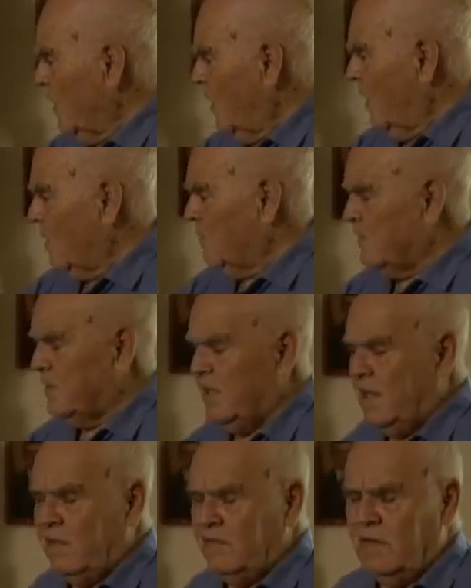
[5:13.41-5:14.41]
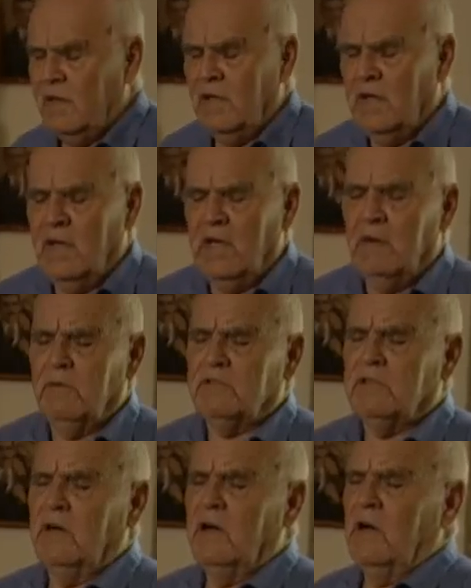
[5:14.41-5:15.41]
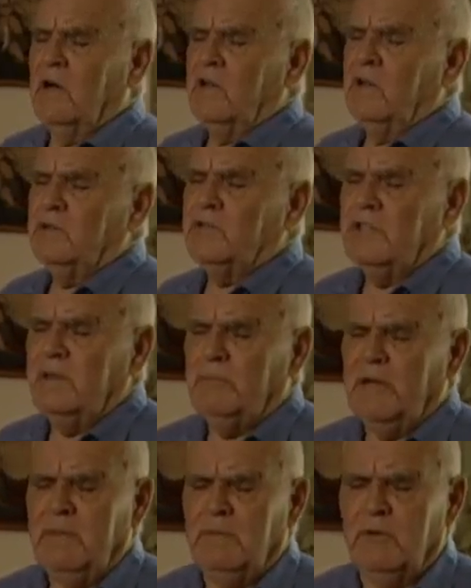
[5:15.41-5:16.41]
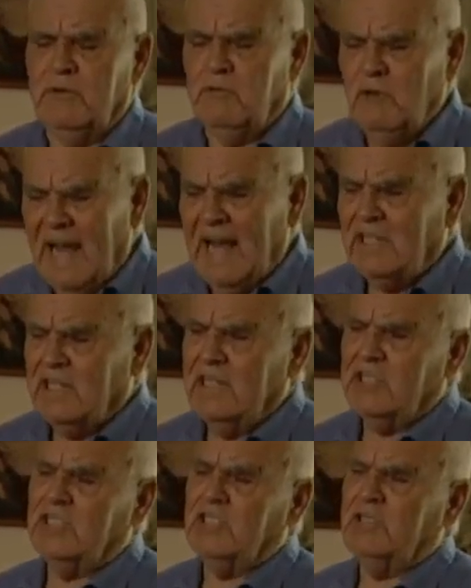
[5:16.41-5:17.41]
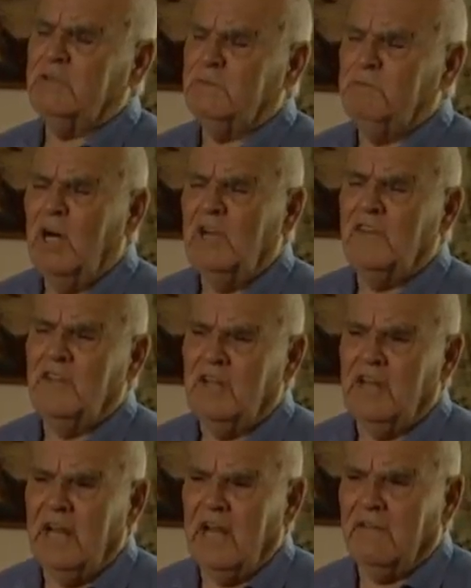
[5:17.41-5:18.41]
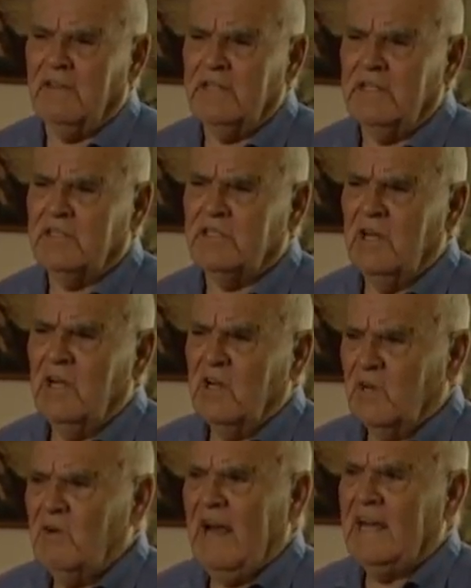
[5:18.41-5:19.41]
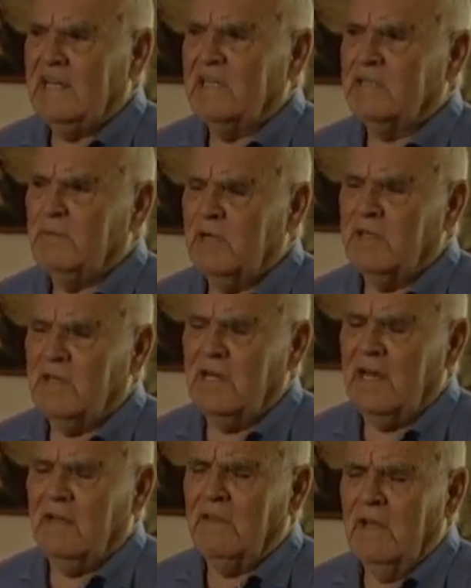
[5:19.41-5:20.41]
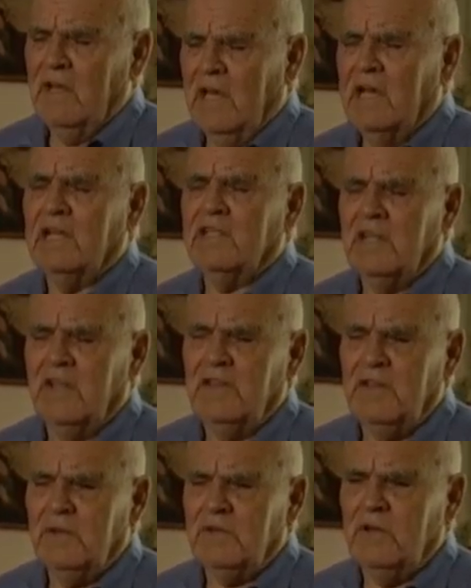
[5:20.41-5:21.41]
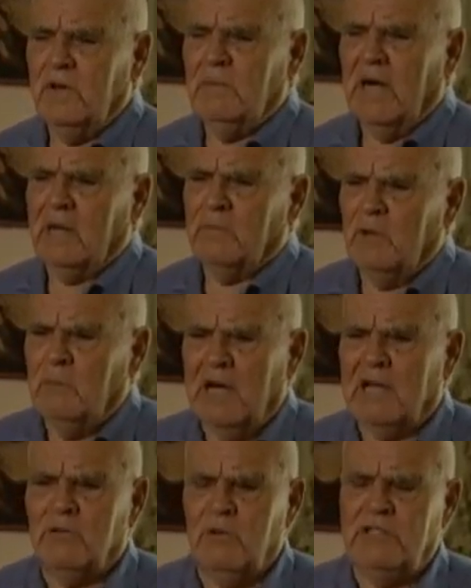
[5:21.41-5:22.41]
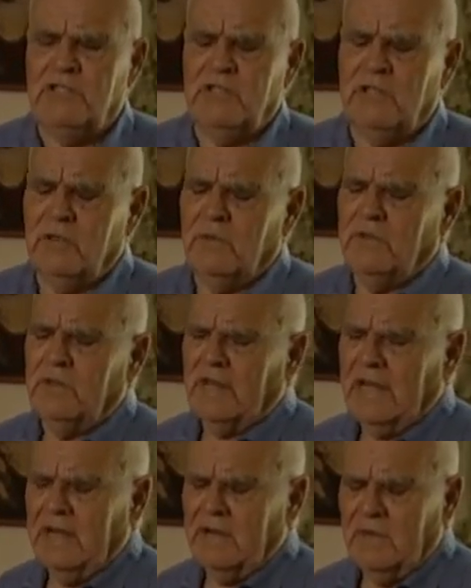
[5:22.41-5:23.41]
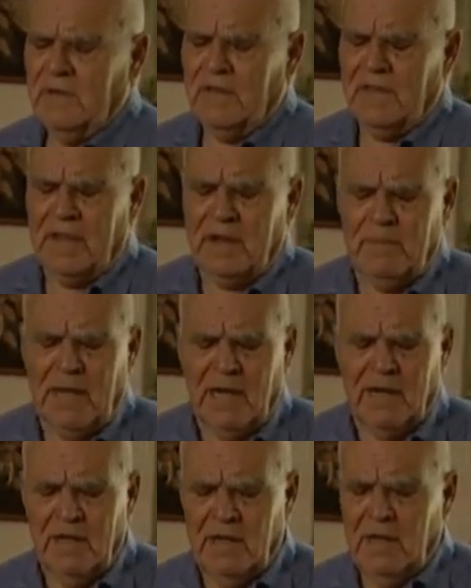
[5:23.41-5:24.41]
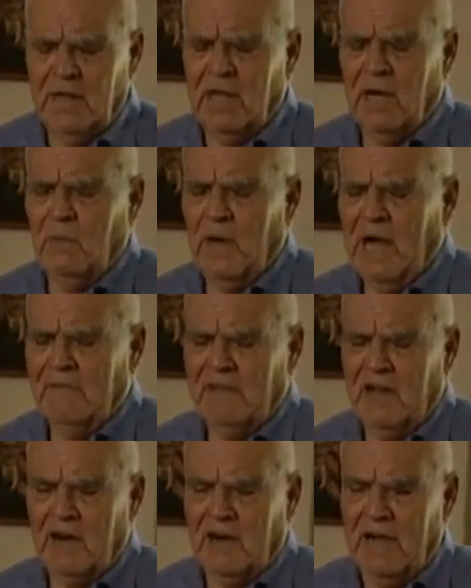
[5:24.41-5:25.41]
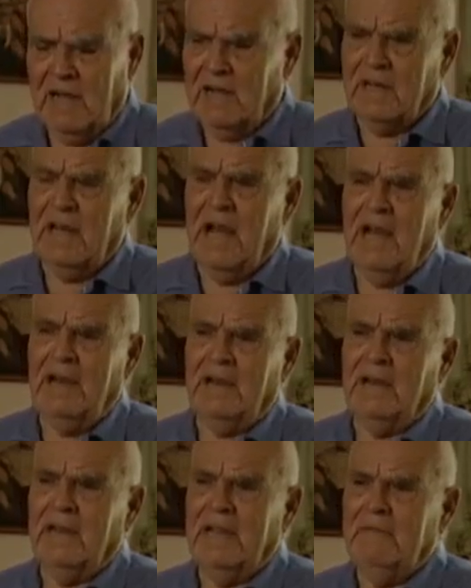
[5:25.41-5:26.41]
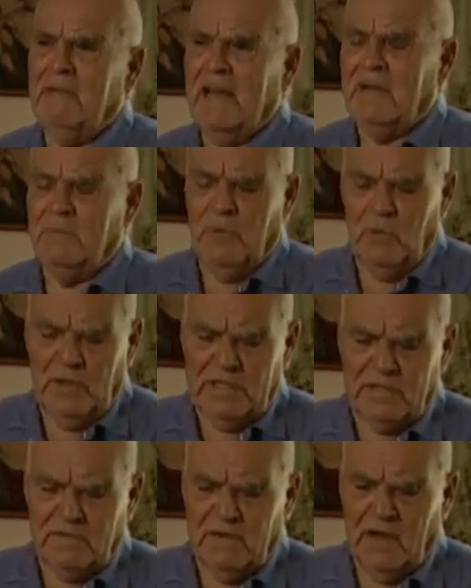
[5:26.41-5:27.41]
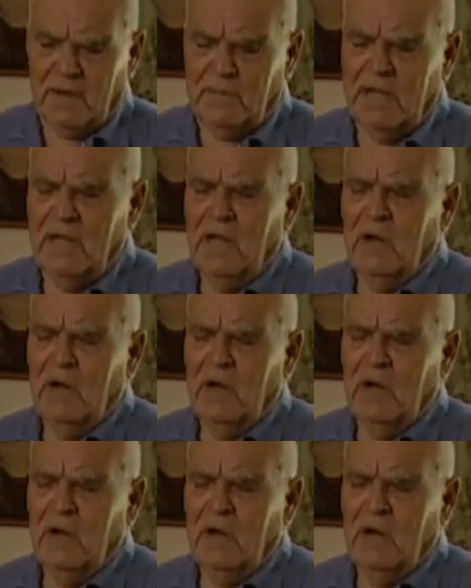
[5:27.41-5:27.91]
a horrible to death. It was a you see people gradually smothering to death. They just gradually smothering to death, and there's nothing you can do about them. No matter what you do, you can't do anything about it. Now, I've got her out at night and even had the police to follow me,